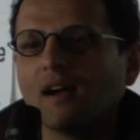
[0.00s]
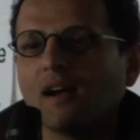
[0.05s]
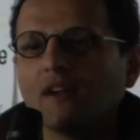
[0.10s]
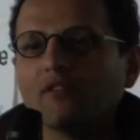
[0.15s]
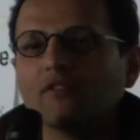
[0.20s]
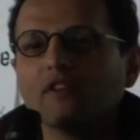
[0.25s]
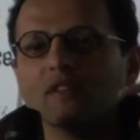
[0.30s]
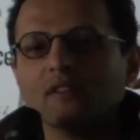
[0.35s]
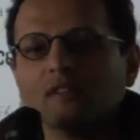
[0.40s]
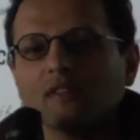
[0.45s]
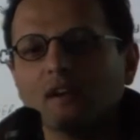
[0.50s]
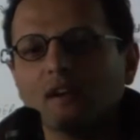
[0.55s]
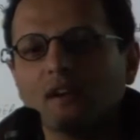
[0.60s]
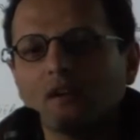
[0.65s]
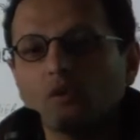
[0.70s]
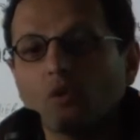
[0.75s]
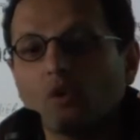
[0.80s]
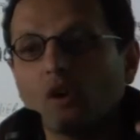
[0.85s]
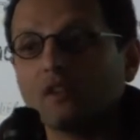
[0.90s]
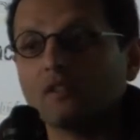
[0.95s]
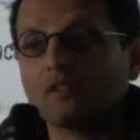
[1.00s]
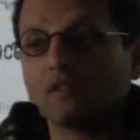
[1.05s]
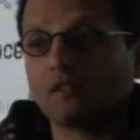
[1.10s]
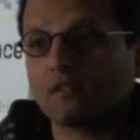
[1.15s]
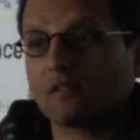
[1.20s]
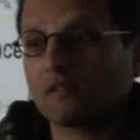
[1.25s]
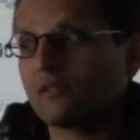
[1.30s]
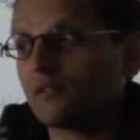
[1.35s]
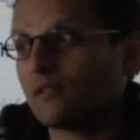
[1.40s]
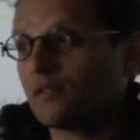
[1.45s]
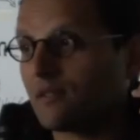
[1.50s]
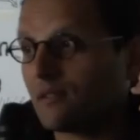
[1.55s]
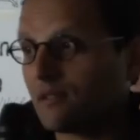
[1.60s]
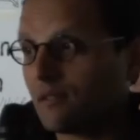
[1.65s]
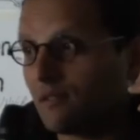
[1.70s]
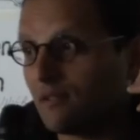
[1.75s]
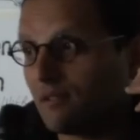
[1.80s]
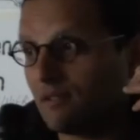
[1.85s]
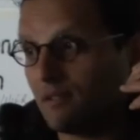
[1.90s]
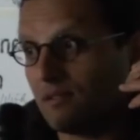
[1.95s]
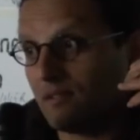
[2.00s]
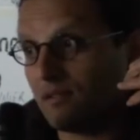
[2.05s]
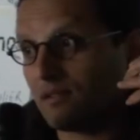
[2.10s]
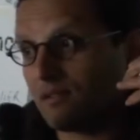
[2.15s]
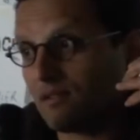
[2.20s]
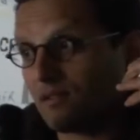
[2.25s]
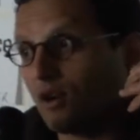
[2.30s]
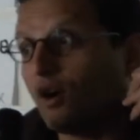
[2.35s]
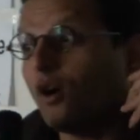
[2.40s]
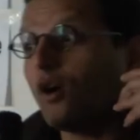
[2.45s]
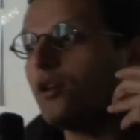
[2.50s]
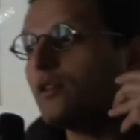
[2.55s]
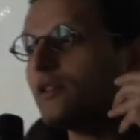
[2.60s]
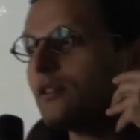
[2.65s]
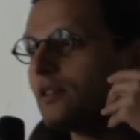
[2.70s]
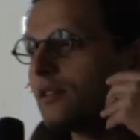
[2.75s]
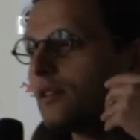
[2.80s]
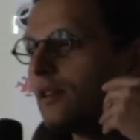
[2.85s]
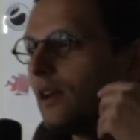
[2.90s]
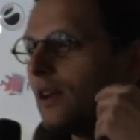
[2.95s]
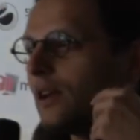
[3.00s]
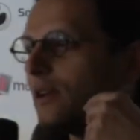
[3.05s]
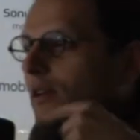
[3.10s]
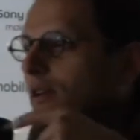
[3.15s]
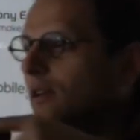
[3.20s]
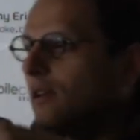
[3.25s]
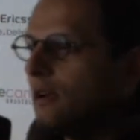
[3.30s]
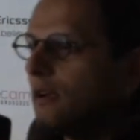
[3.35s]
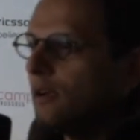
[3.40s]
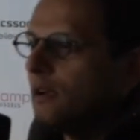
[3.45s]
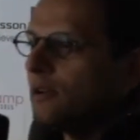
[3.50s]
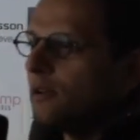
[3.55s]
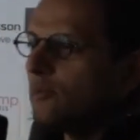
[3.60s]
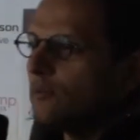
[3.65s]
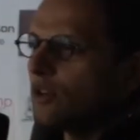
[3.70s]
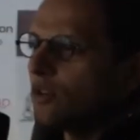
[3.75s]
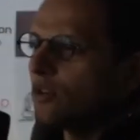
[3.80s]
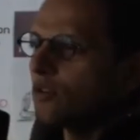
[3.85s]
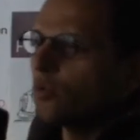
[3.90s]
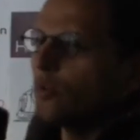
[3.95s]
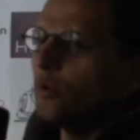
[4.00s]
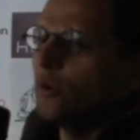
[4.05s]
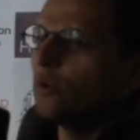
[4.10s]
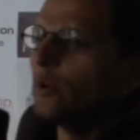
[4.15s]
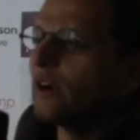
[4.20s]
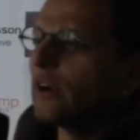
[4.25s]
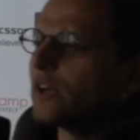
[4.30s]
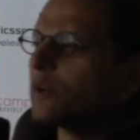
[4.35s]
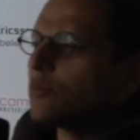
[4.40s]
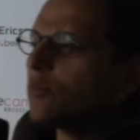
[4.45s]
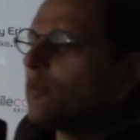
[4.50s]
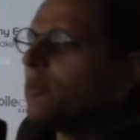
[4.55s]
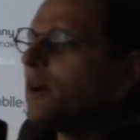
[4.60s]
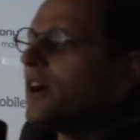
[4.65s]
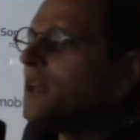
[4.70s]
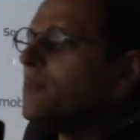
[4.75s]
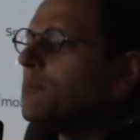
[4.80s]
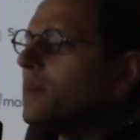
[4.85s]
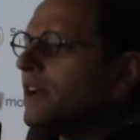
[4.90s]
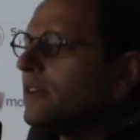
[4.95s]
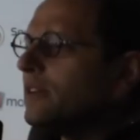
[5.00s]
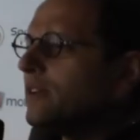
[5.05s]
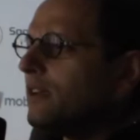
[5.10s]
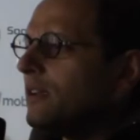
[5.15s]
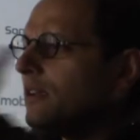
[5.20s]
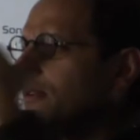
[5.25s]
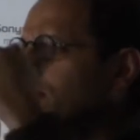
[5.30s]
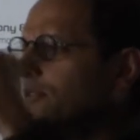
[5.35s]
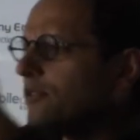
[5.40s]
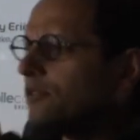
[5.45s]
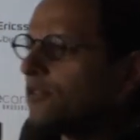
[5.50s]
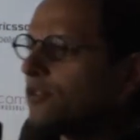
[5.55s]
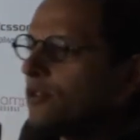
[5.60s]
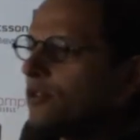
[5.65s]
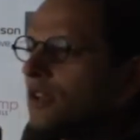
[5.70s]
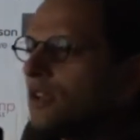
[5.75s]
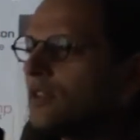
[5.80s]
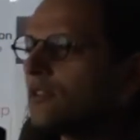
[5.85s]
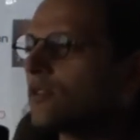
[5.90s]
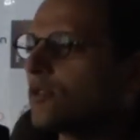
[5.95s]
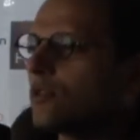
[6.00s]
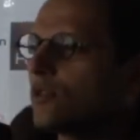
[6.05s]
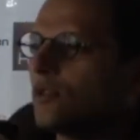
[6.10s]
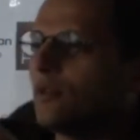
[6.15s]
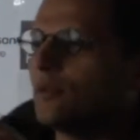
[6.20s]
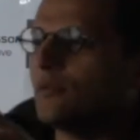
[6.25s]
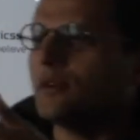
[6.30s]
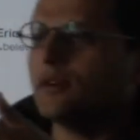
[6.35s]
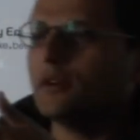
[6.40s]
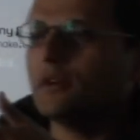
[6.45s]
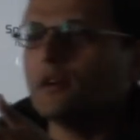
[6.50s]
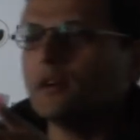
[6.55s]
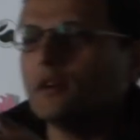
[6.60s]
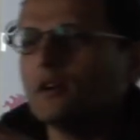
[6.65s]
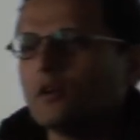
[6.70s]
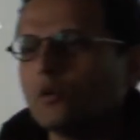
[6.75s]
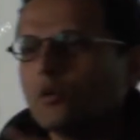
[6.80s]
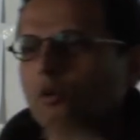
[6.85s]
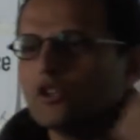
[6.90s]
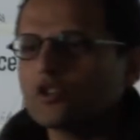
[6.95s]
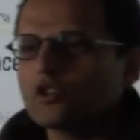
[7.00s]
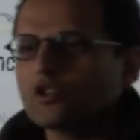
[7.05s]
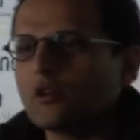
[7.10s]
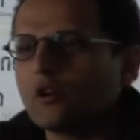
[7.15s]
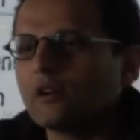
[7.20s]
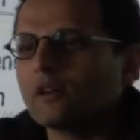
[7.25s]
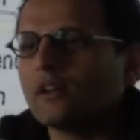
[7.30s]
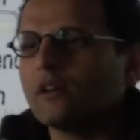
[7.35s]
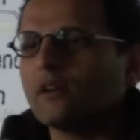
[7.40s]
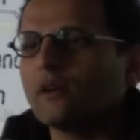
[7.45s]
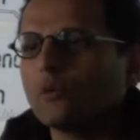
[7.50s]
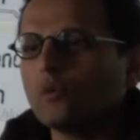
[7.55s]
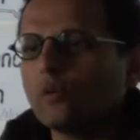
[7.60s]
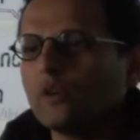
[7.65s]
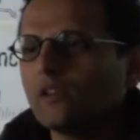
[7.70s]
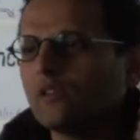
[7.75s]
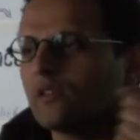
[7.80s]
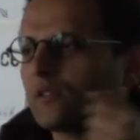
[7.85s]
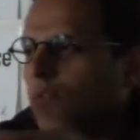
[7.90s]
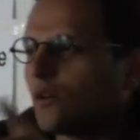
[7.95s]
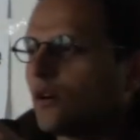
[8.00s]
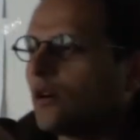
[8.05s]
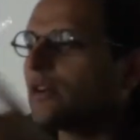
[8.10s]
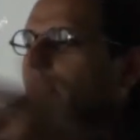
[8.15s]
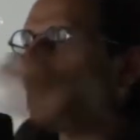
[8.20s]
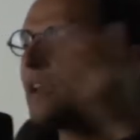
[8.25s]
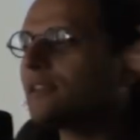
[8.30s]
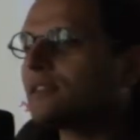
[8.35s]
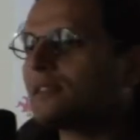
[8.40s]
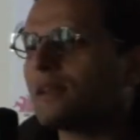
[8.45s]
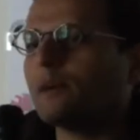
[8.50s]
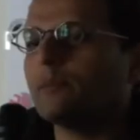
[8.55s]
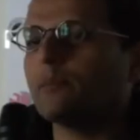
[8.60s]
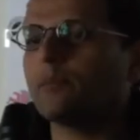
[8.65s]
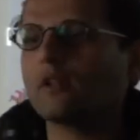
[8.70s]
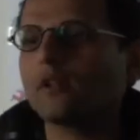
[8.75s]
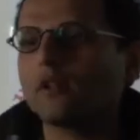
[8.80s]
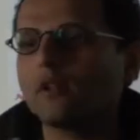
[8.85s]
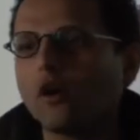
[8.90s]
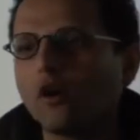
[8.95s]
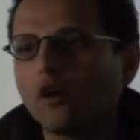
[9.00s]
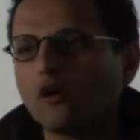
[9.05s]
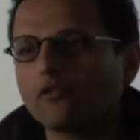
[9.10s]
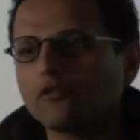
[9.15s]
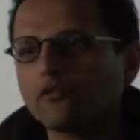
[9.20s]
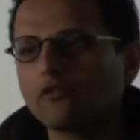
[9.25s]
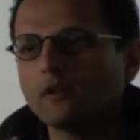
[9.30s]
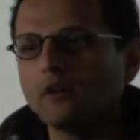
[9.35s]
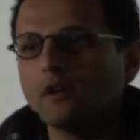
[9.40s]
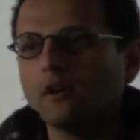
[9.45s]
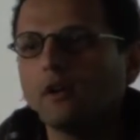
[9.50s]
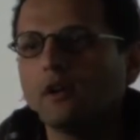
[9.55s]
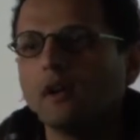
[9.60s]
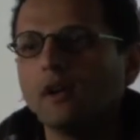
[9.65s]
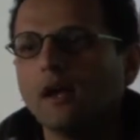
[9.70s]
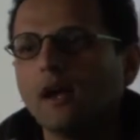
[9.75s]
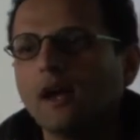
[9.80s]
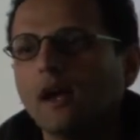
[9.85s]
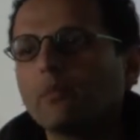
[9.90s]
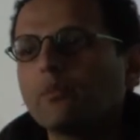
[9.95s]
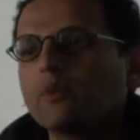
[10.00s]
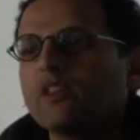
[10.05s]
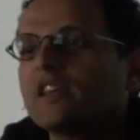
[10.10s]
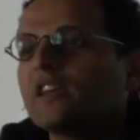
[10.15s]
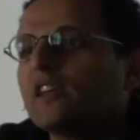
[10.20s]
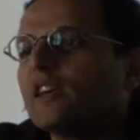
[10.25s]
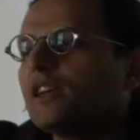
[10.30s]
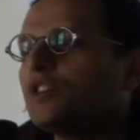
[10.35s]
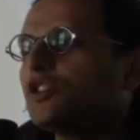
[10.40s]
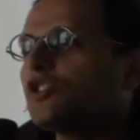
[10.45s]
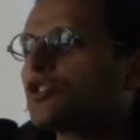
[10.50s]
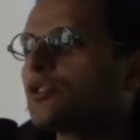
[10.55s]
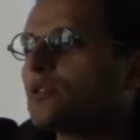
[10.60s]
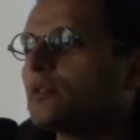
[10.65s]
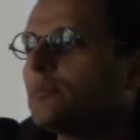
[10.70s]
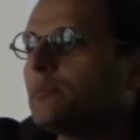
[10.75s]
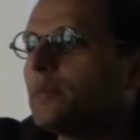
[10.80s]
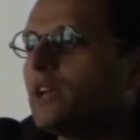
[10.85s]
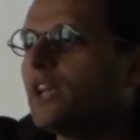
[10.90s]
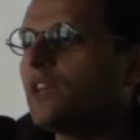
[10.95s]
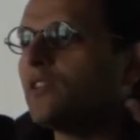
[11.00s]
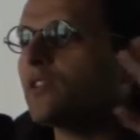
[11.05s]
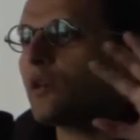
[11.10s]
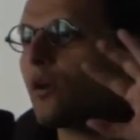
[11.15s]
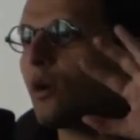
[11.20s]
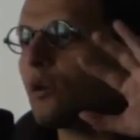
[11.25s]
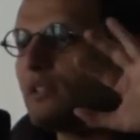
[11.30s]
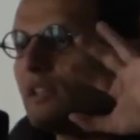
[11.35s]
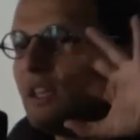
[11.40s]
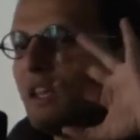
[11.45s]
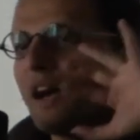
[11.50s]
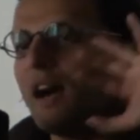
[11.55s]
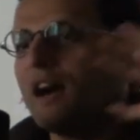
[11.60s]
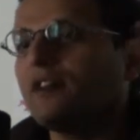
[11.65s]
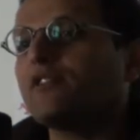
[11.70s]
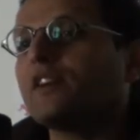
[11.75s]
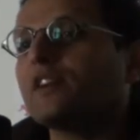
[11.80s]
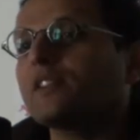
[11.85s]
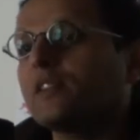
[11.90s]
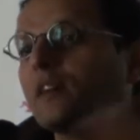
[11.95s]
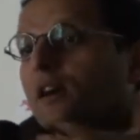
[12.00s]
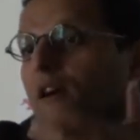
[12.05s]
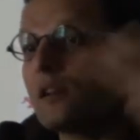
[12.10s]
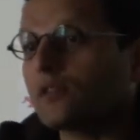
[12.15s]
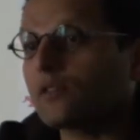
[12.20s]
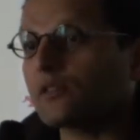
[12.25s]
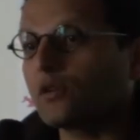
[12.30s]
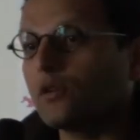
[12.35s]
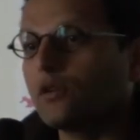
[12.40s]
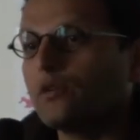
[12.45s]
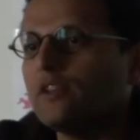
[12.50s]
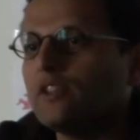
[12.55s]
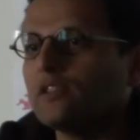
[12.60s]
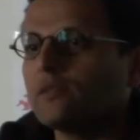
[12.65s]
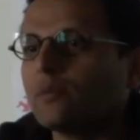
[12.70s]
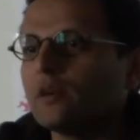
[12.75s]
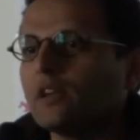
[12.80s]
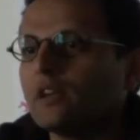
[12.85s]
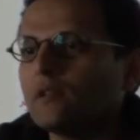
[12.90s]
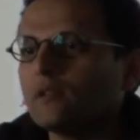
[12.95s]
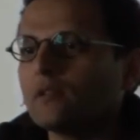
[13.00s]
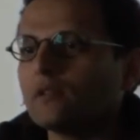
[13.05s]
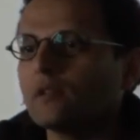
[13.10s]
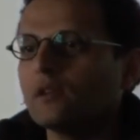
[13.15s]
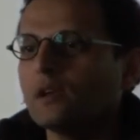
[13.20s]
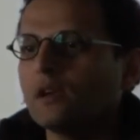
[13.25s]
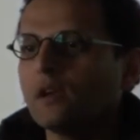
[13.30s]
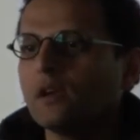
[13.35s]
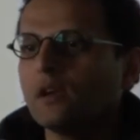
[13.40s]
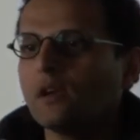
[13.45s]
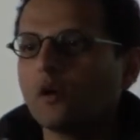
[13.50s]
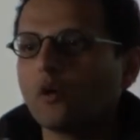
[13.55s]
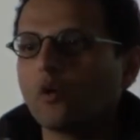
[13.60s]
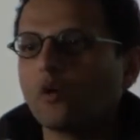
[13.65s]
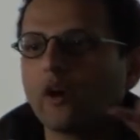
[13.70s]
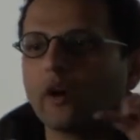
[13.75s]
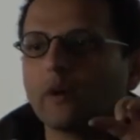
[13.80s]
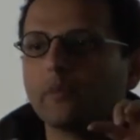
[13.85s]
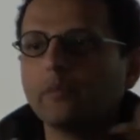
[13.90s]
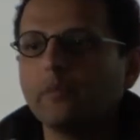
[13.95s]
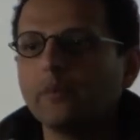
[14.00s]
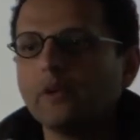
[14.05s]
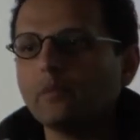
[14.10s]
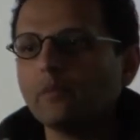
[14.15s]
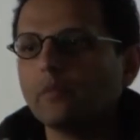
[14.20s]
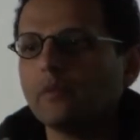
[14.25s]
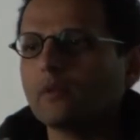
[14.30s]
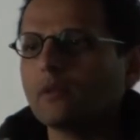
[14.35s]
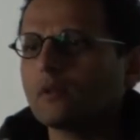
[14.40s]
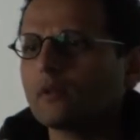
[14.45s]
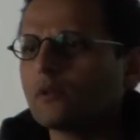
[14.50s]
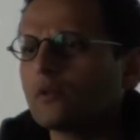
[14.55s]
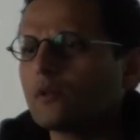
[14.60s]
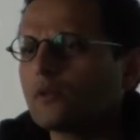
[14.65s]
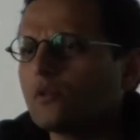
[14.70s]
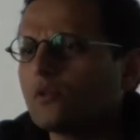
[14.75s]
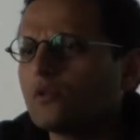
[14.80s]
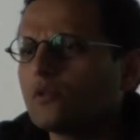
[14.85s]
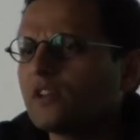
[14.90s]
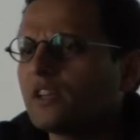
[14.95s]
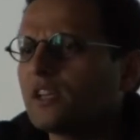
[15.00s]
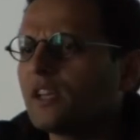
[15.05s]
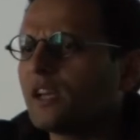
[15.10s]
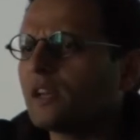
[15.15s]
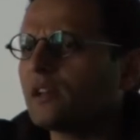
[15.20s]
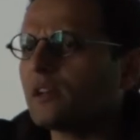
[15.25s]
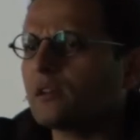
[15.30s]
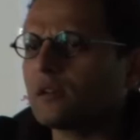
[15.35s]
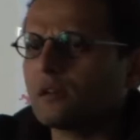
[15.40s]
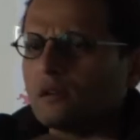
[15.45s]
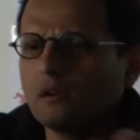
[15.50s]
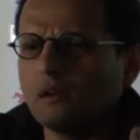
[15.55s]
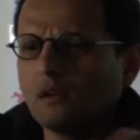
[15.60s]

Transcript: Avatar was thought, and because we were at Mobile Monday a few days ago, we saw an example of application based on the Avatar story space, where people could get